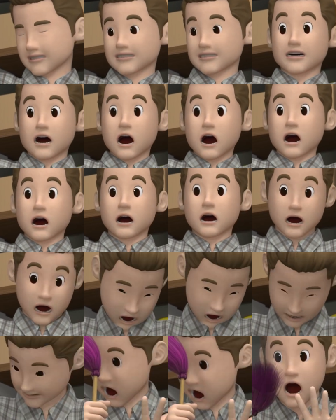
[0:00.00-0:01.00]
Peter,
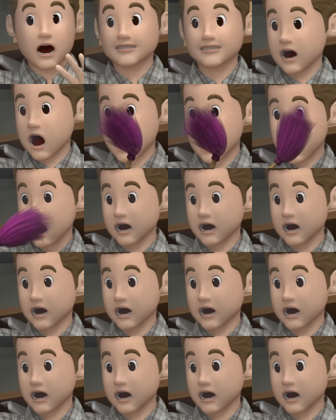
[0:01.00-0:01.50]
there's no